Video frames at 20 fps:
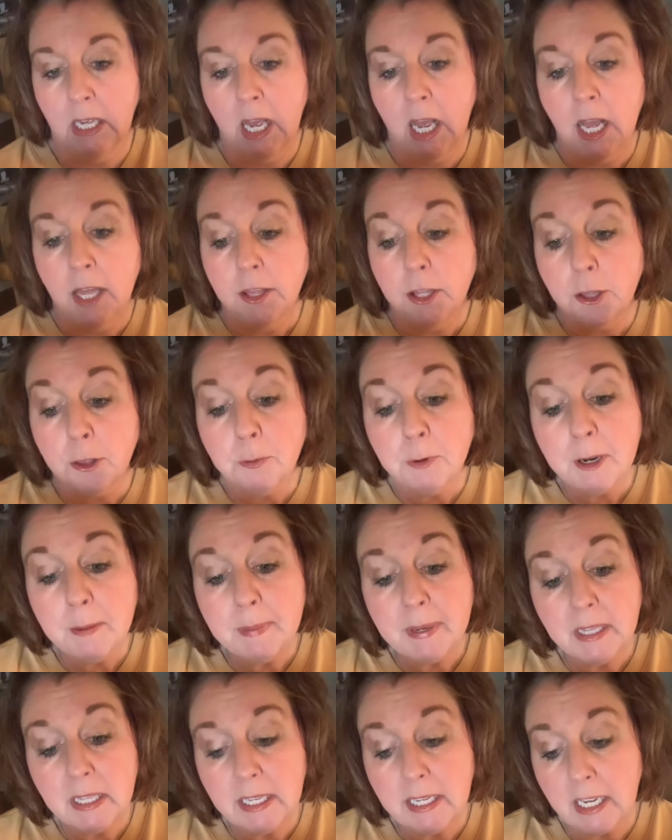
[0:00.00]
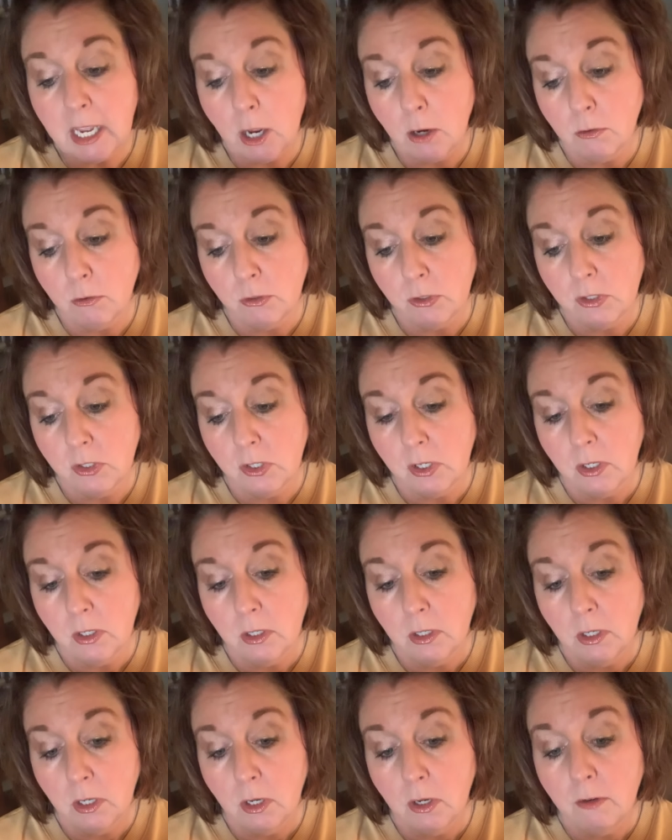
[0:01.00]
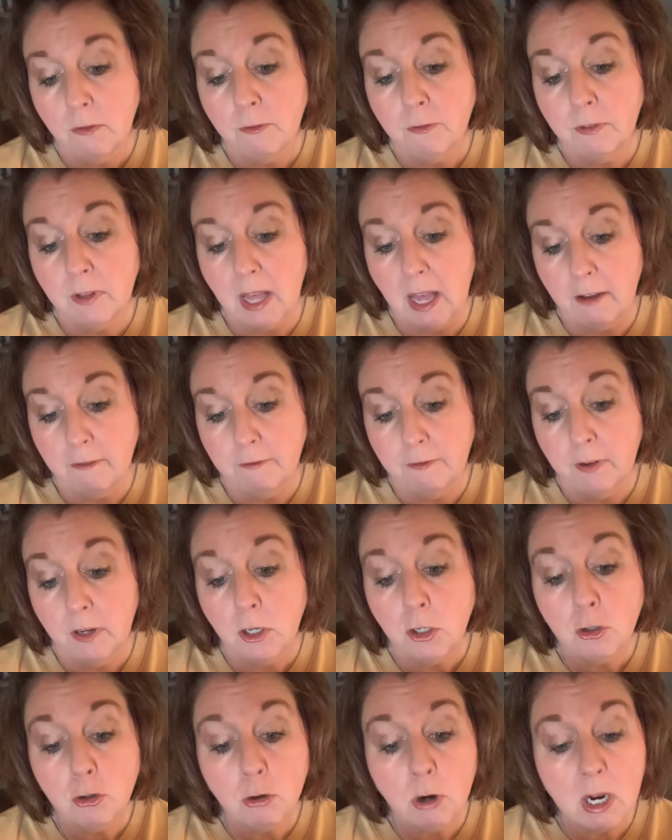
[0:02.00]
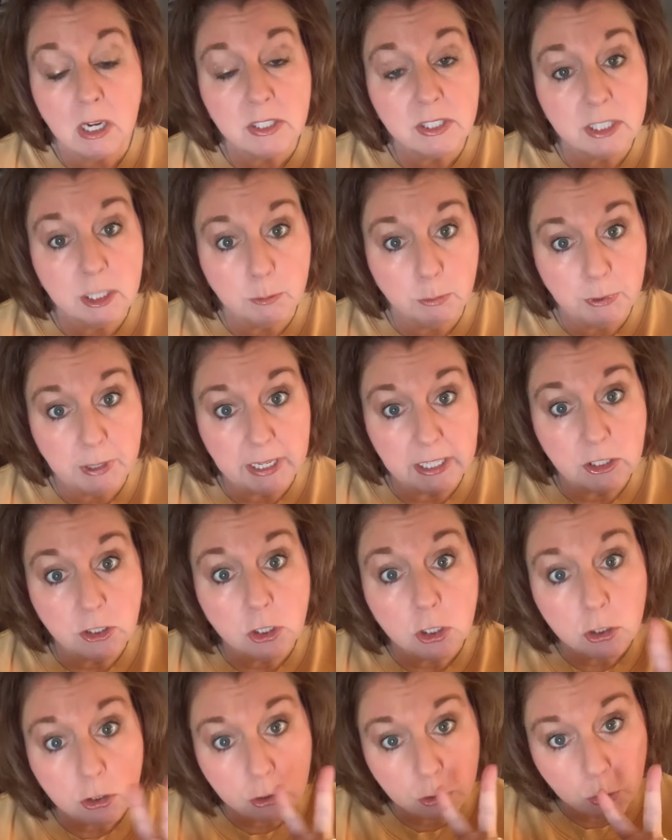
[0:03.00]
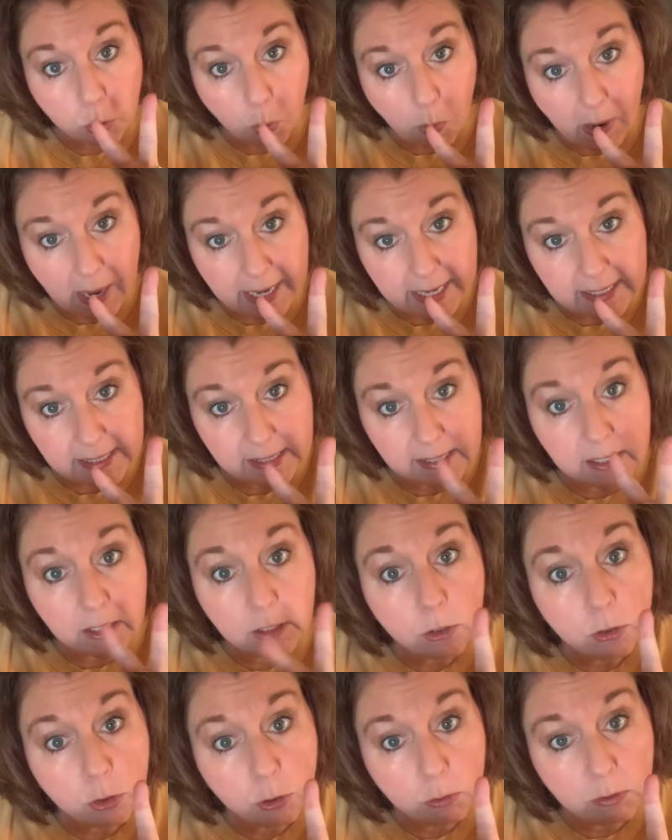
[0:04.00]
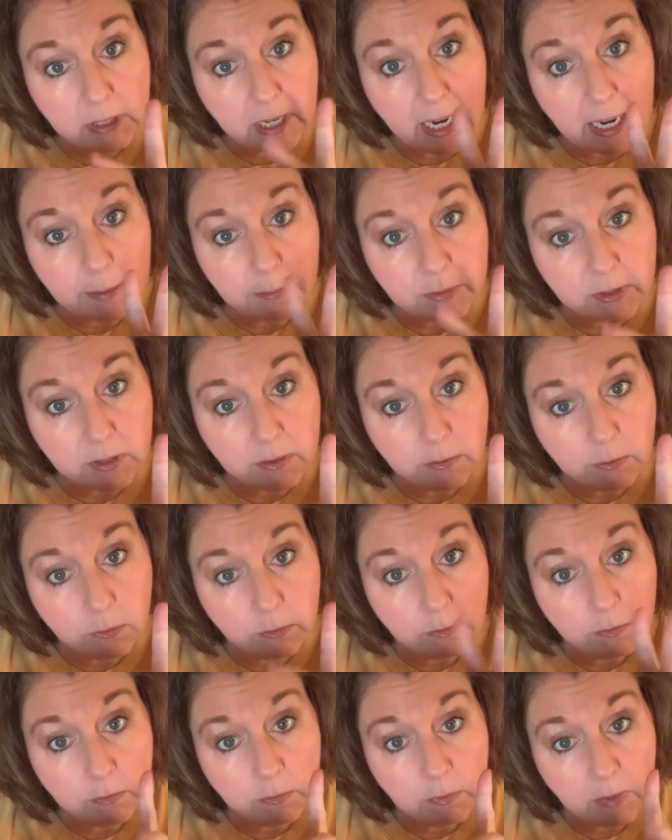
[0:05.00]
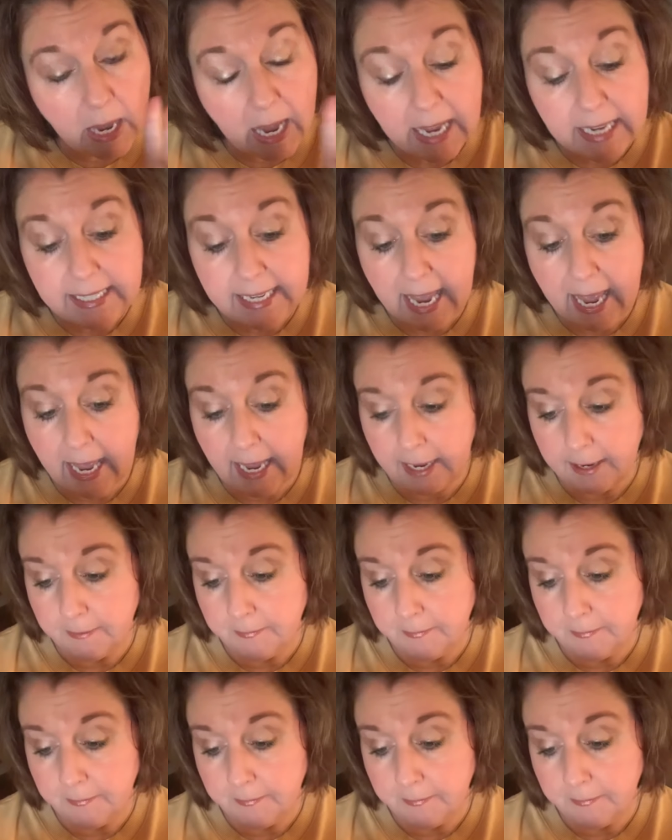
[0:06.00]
The three billy goats, Fluff, cross the bridge two times a day.